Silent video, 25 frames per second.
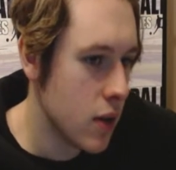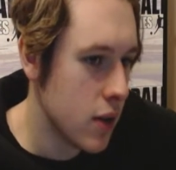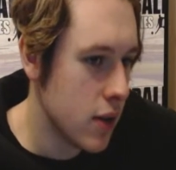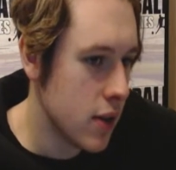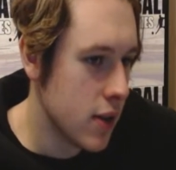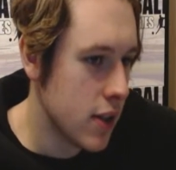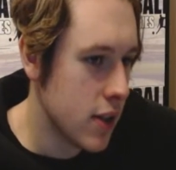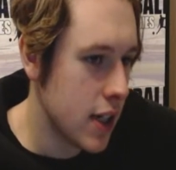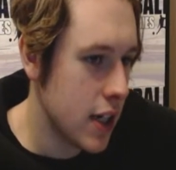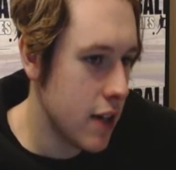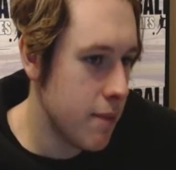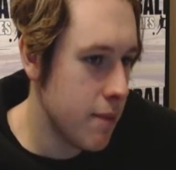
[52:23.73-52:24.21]

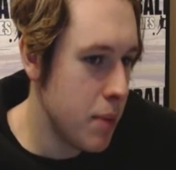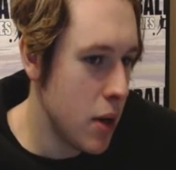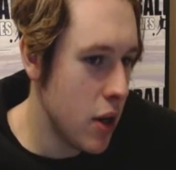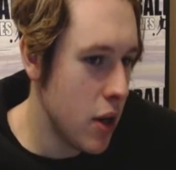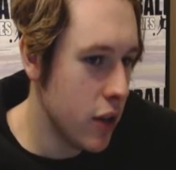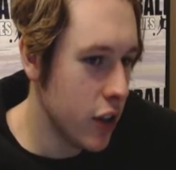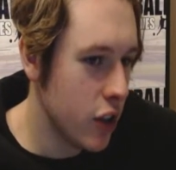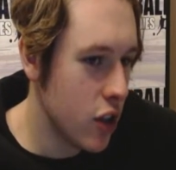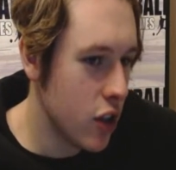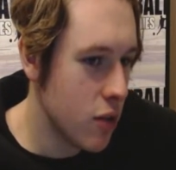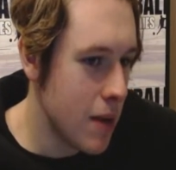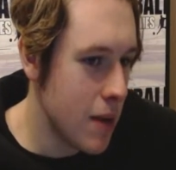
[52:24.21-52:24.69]
And if Burnley
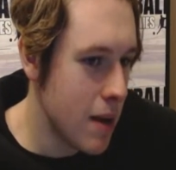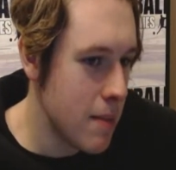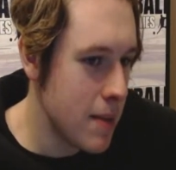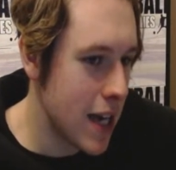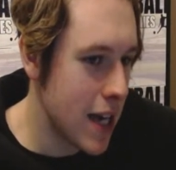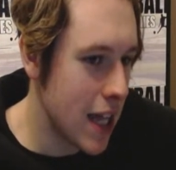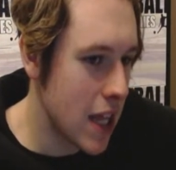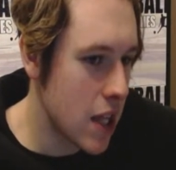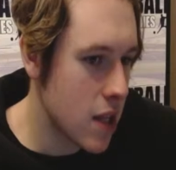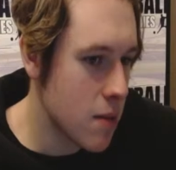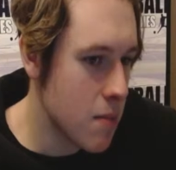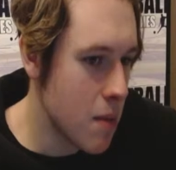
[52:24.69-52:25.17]
could maybe
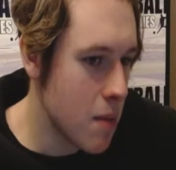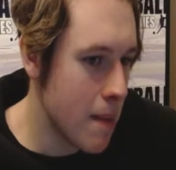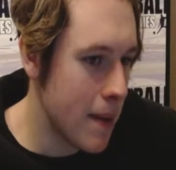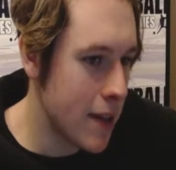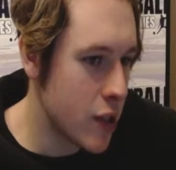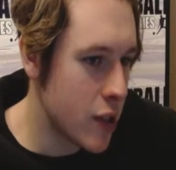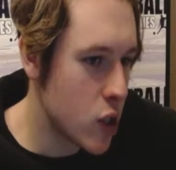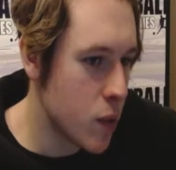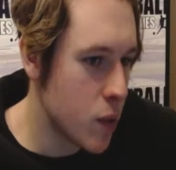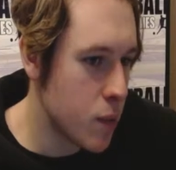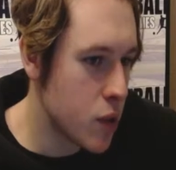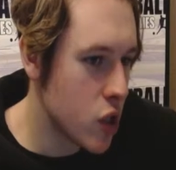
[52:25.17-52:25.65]
get the
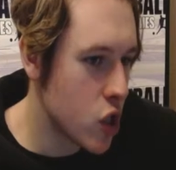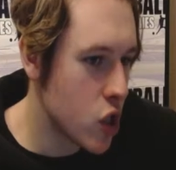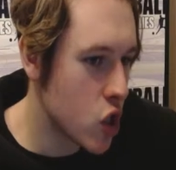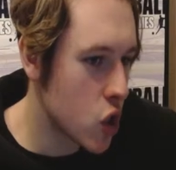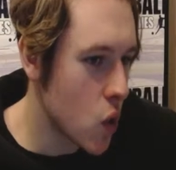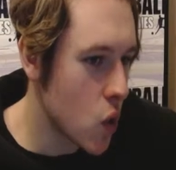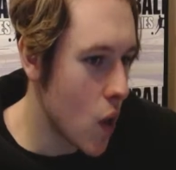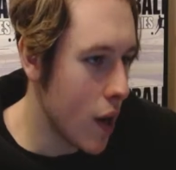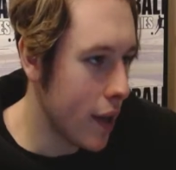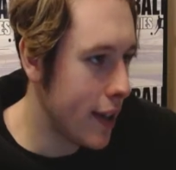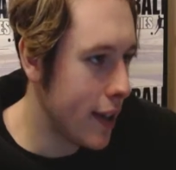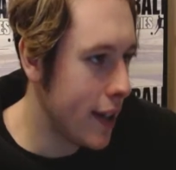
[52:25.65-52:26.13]
momentum to
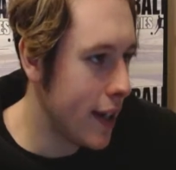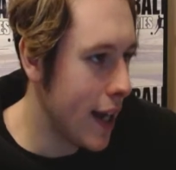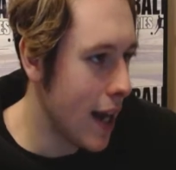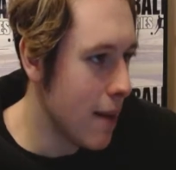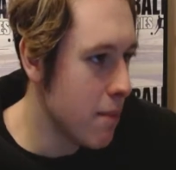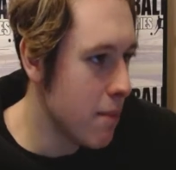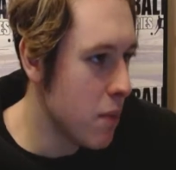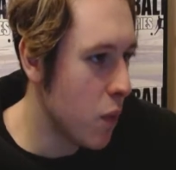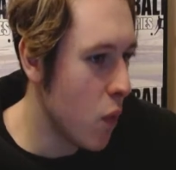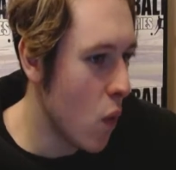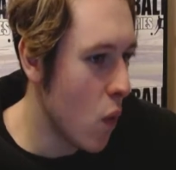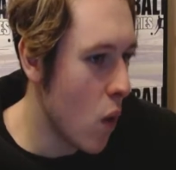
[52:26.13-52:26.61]
strike again
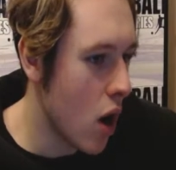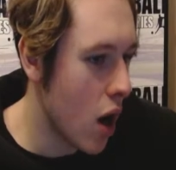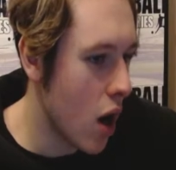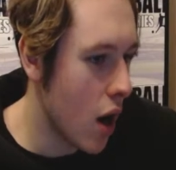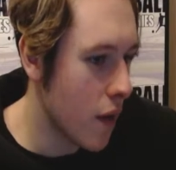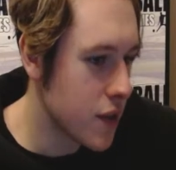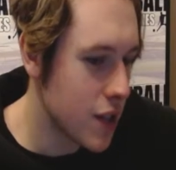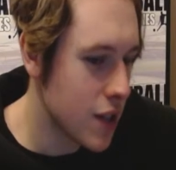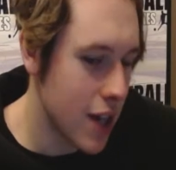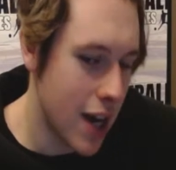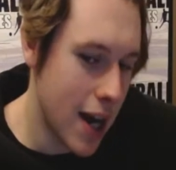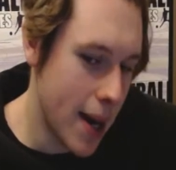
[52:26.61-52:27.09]
before
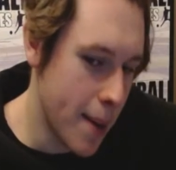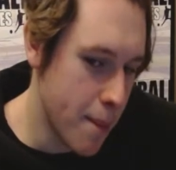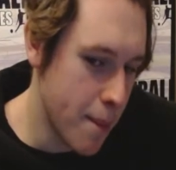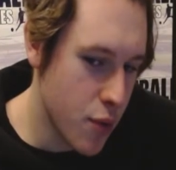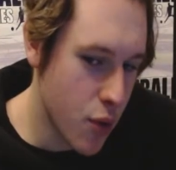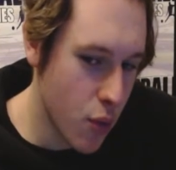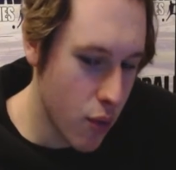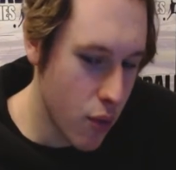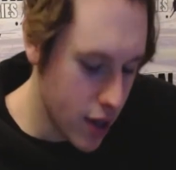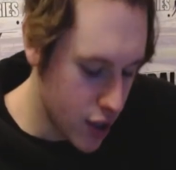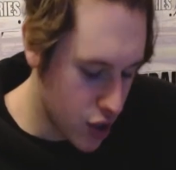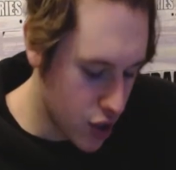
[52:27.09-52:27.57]
half-time,
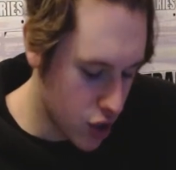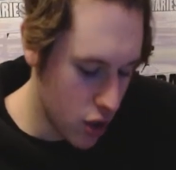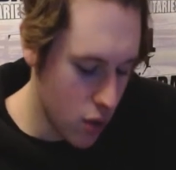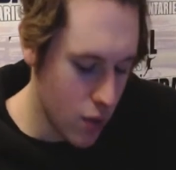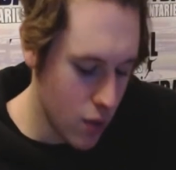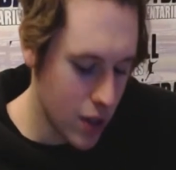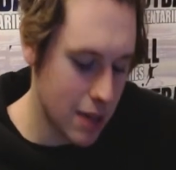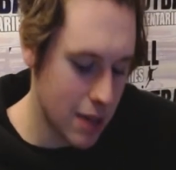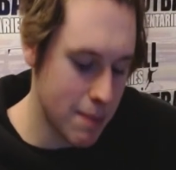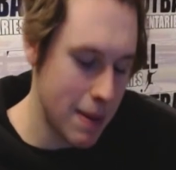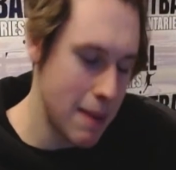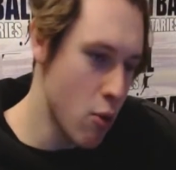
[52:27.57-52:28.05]
3-2,
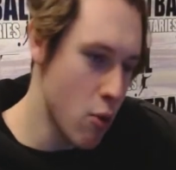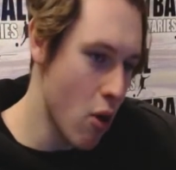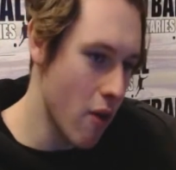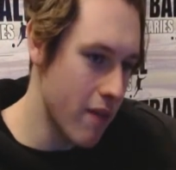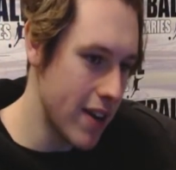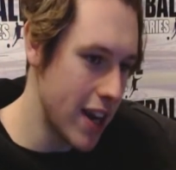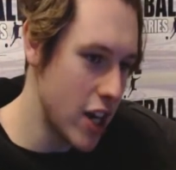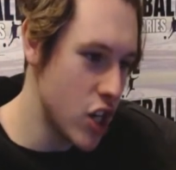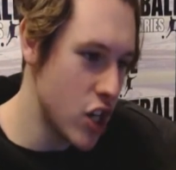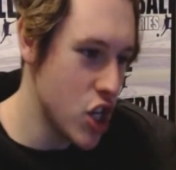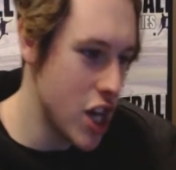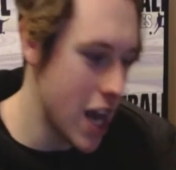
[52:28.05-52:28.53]
it's a bit more of an
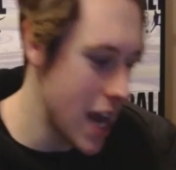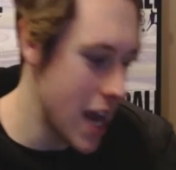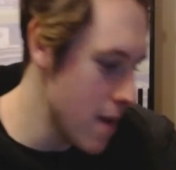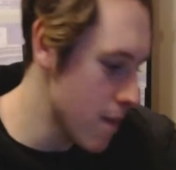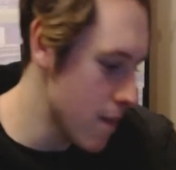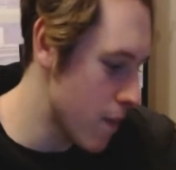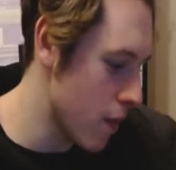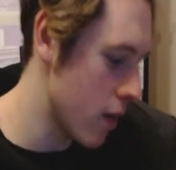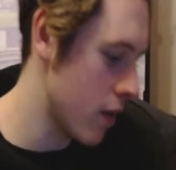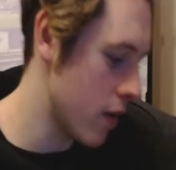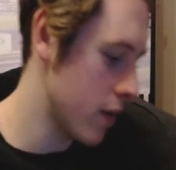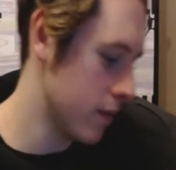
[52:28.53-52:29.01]
edgy game
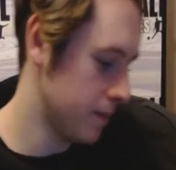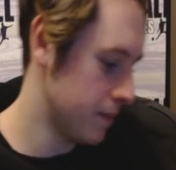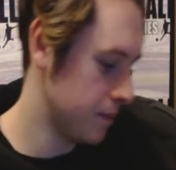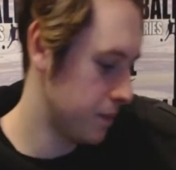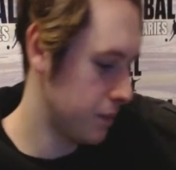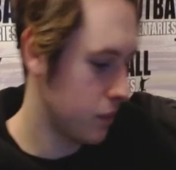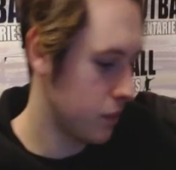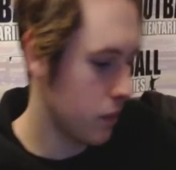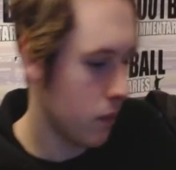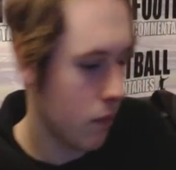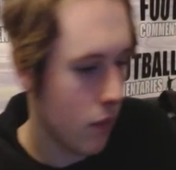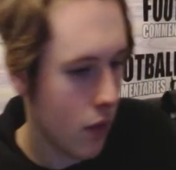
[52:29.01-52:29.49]
for
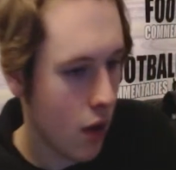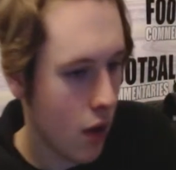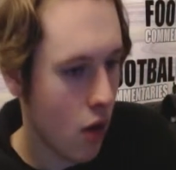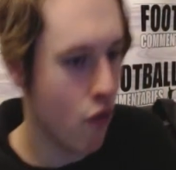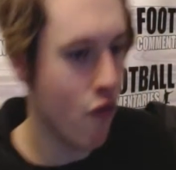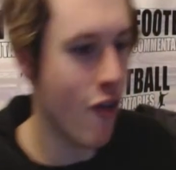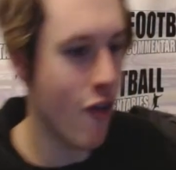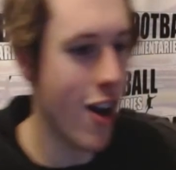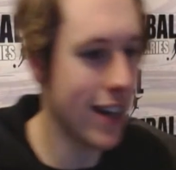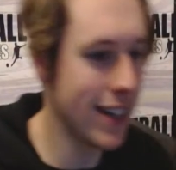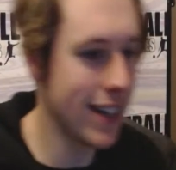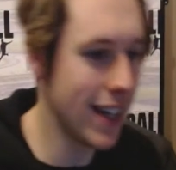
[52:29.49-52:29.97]

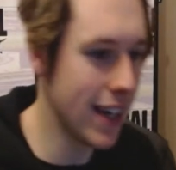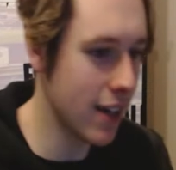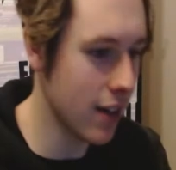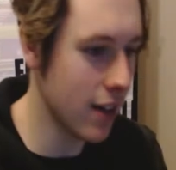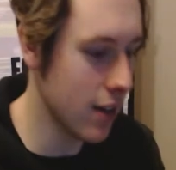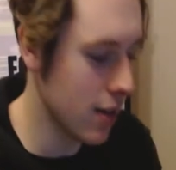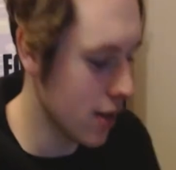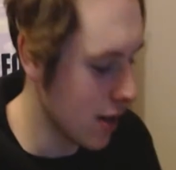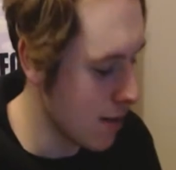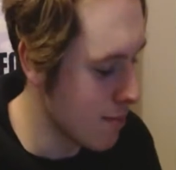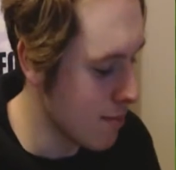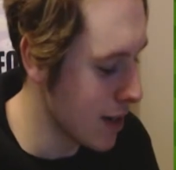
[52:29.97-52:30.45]
Rangnick
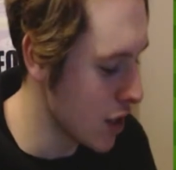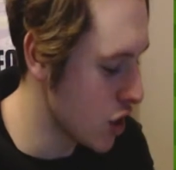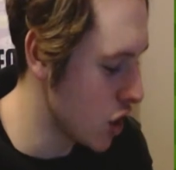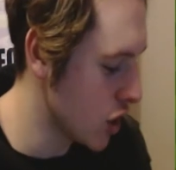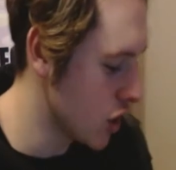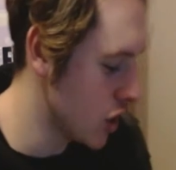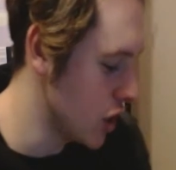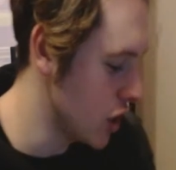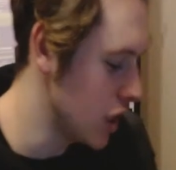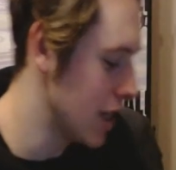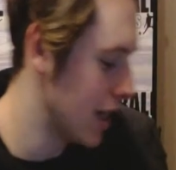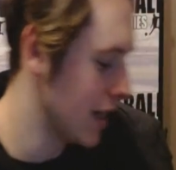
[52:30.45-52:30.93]
and
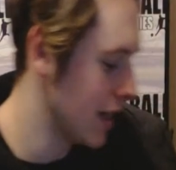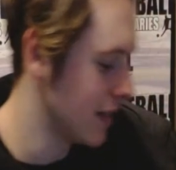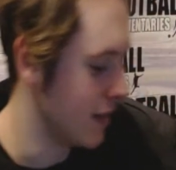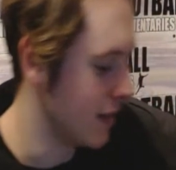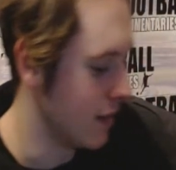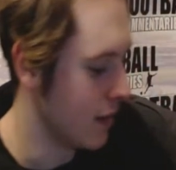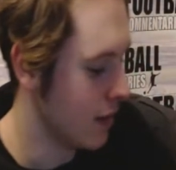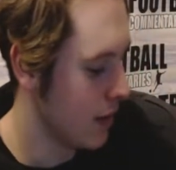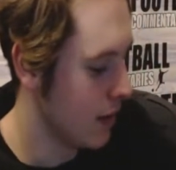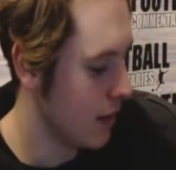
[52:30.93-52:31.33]
Manchester United.